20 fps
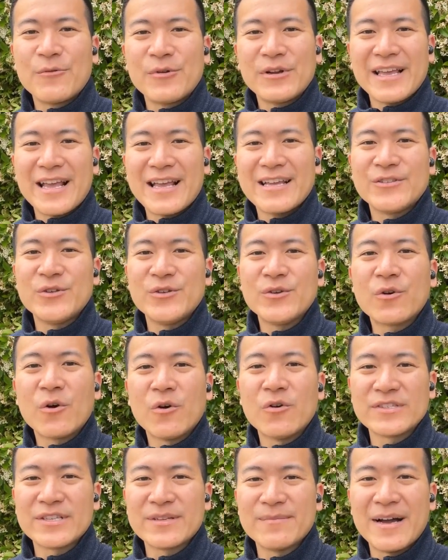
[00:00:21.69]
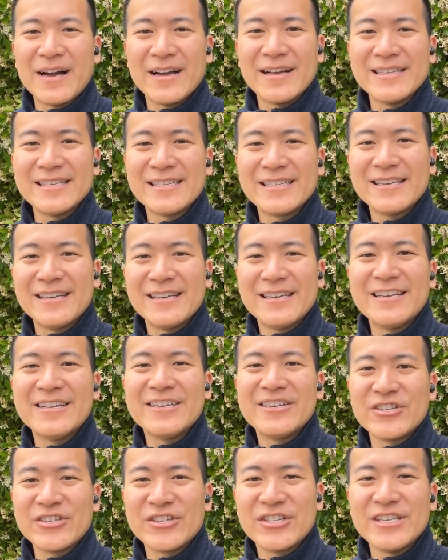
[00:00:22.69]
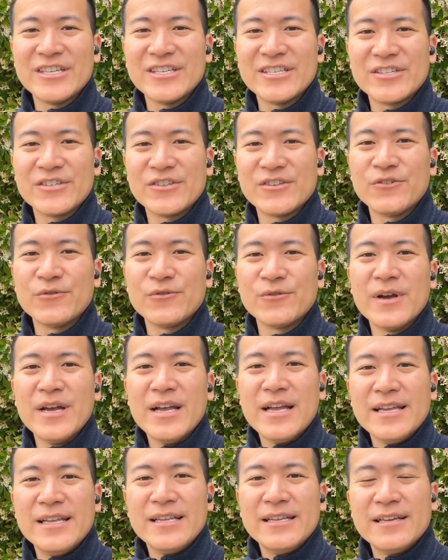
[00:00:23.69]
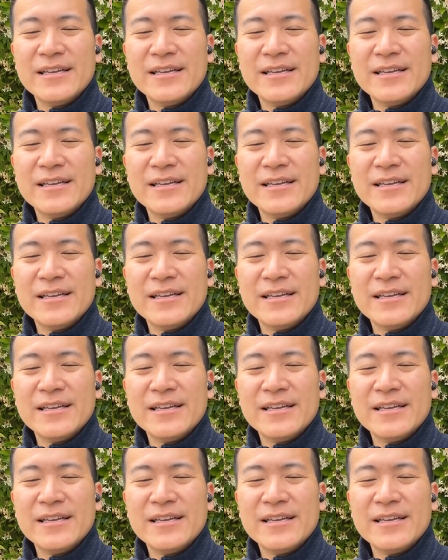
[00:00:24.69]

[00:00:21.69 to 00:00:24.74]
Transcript: I really had two goals in mind, in addition to